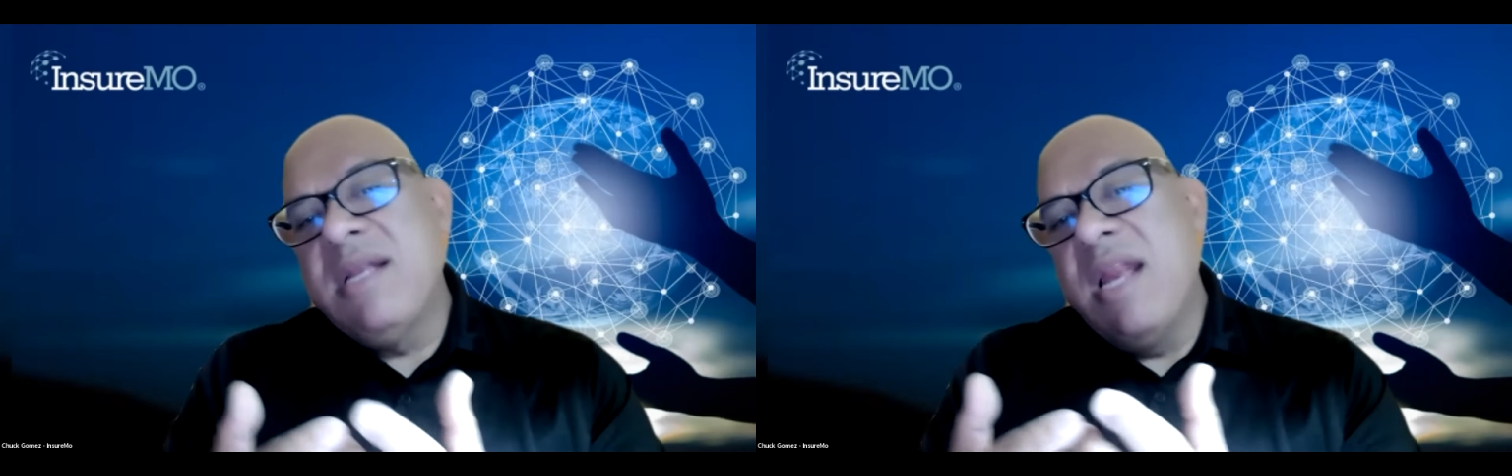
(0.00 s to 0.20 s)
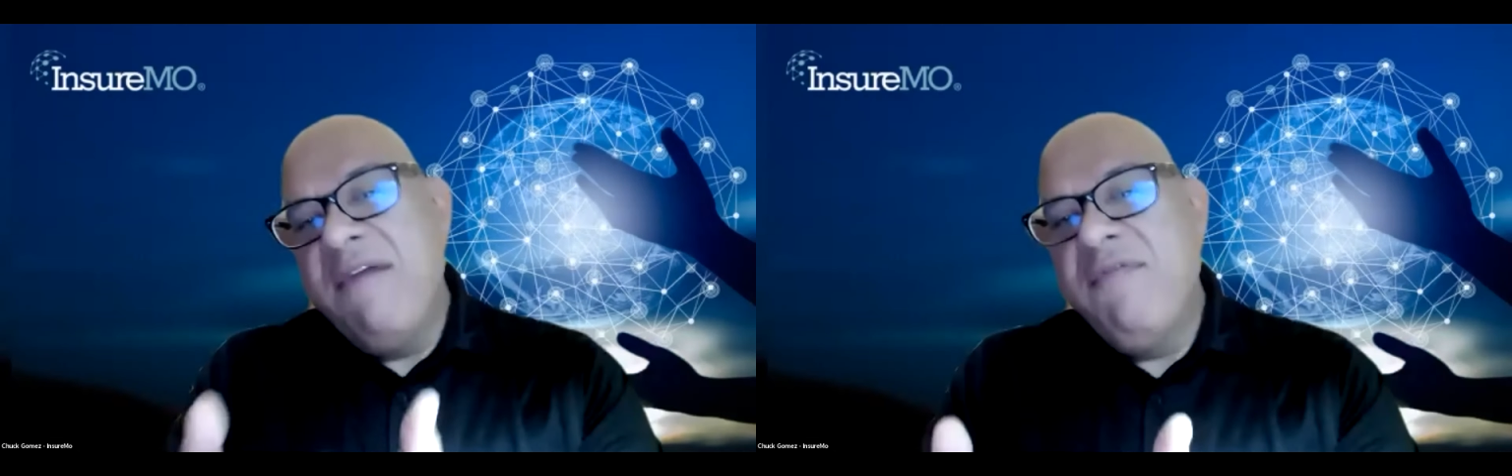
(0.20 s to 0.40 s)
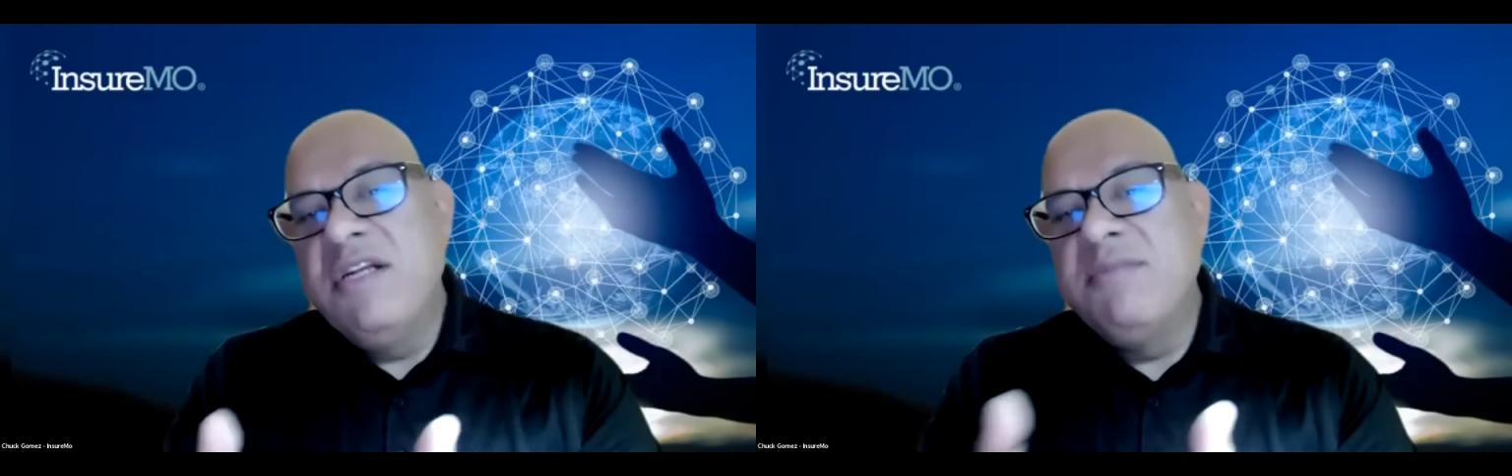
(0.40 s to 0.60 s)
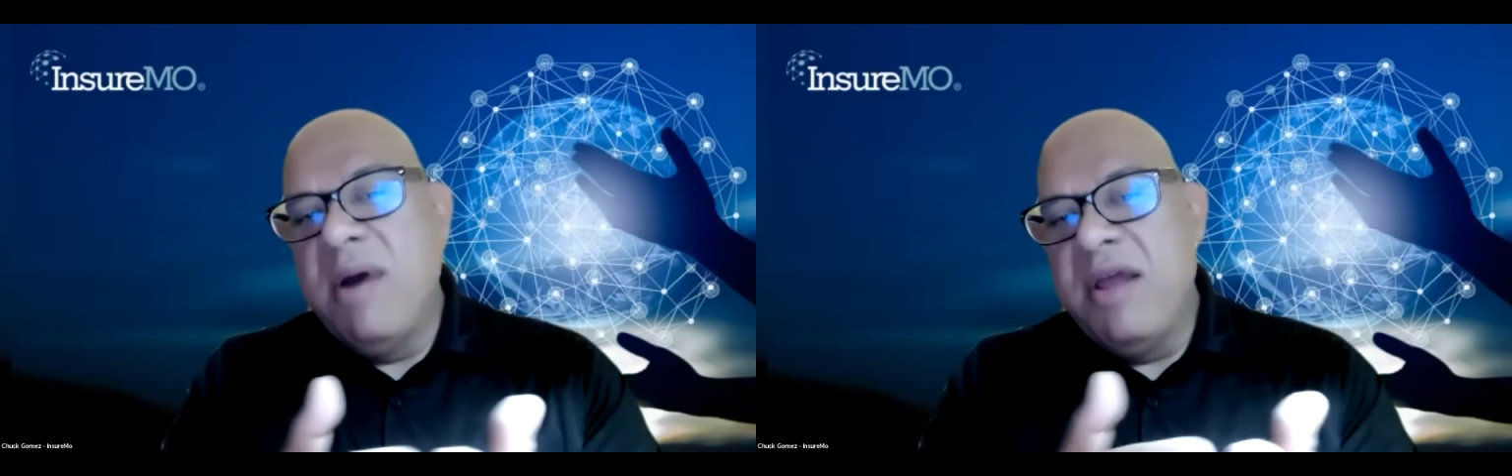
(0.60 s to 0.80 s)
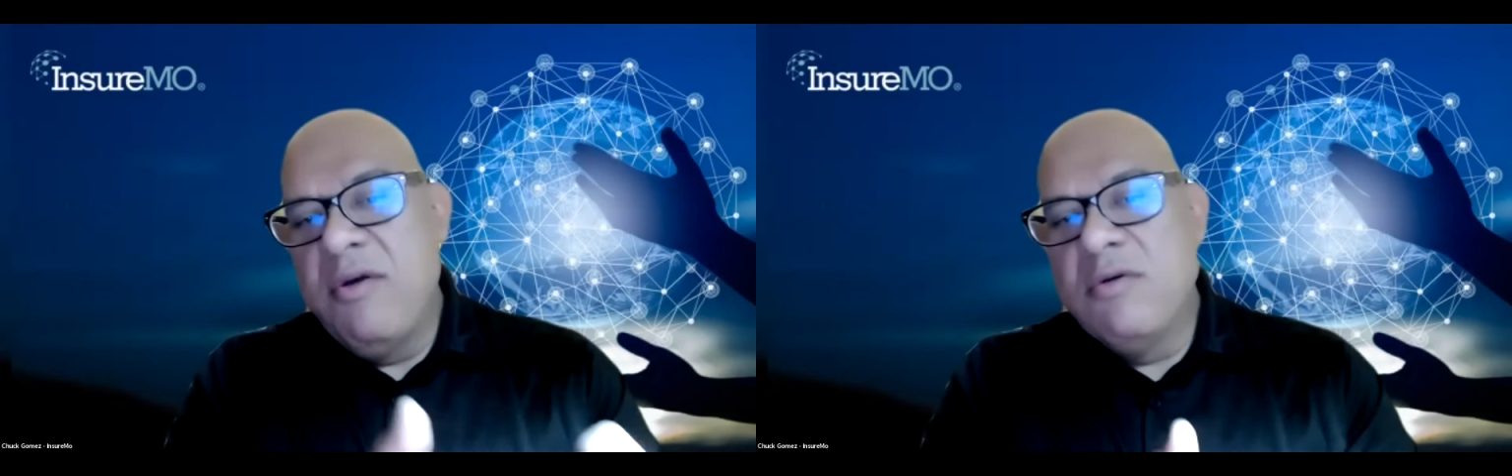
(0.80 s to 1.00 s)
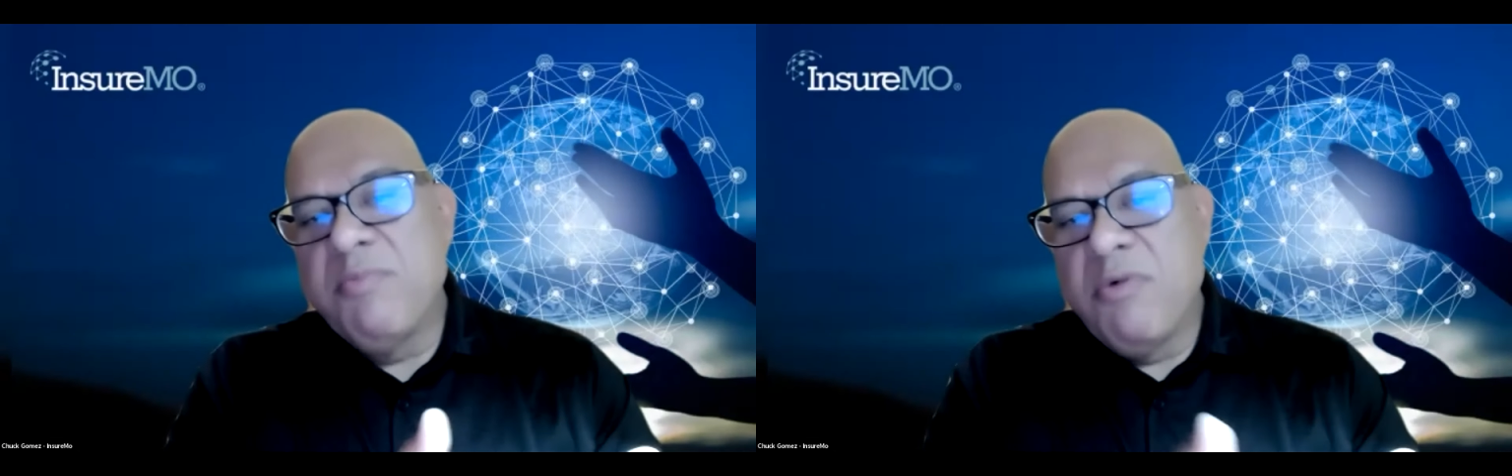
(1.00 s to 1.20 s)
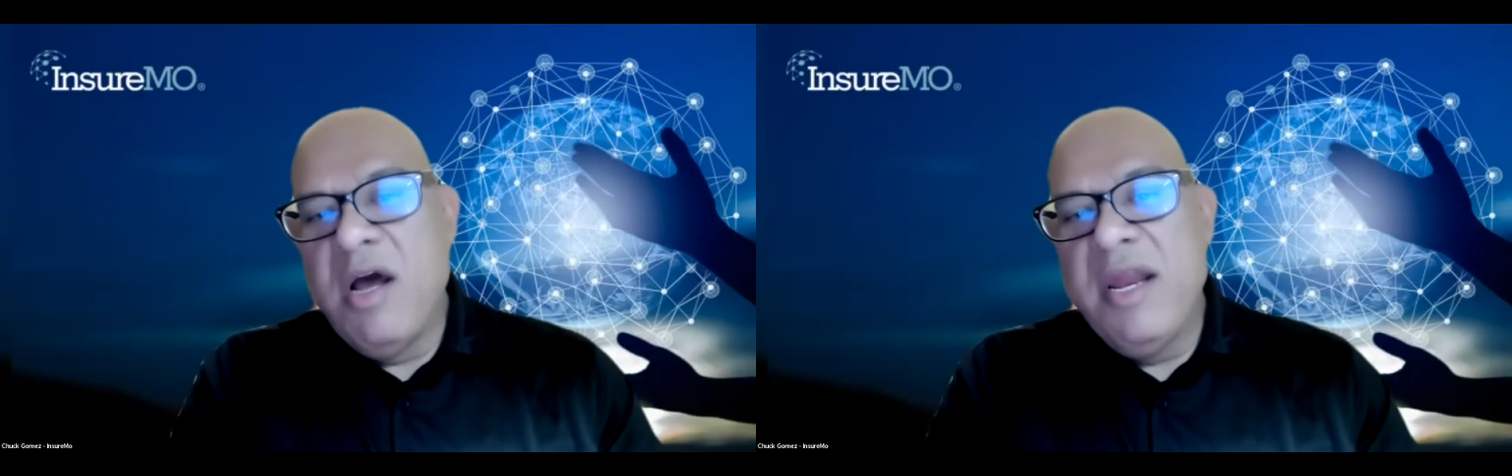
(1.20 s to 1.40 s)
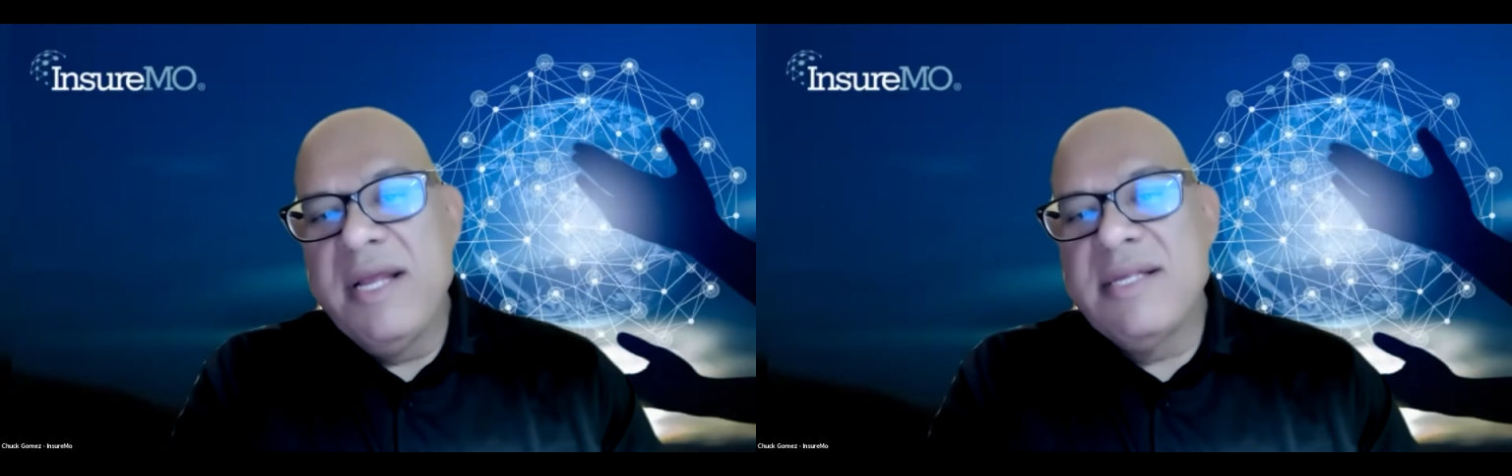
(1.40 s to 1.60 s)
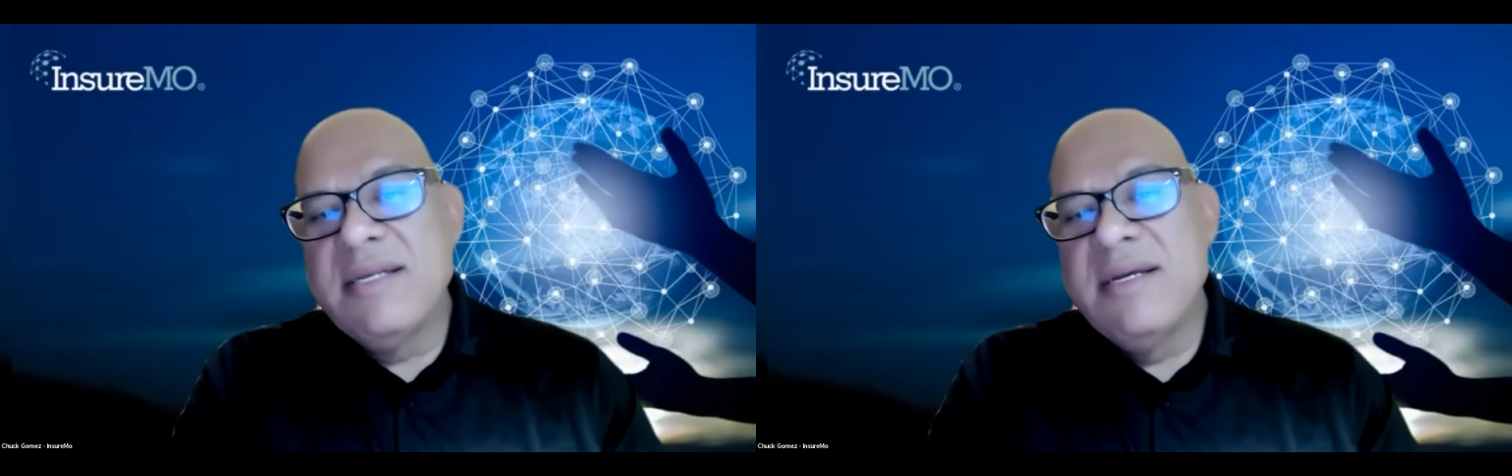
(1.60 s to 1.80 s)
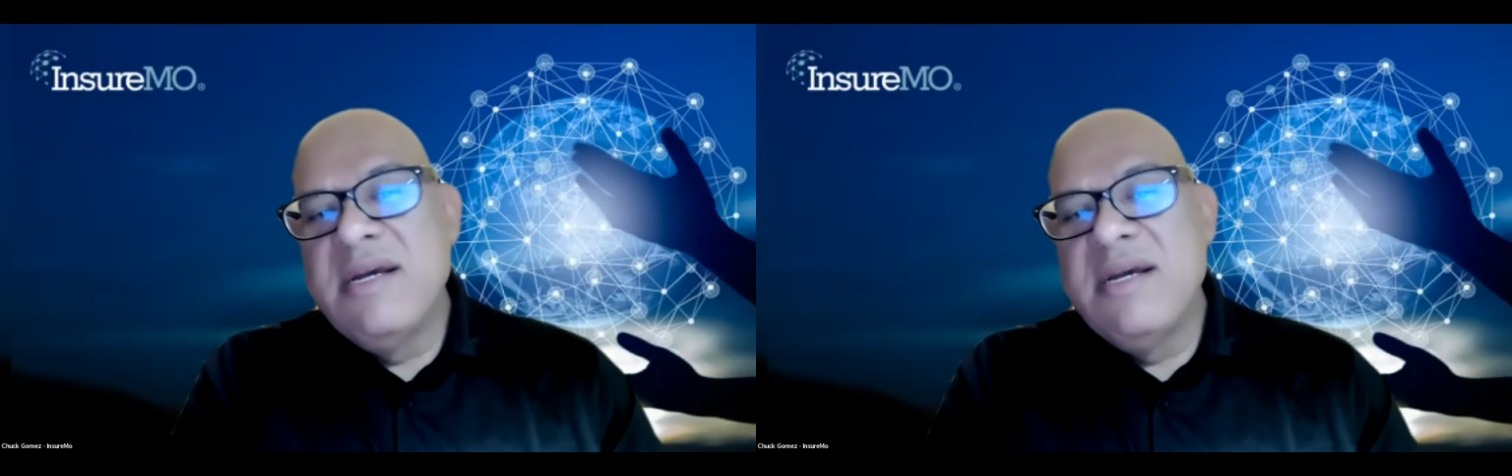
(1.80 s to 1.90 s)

leveraged by those products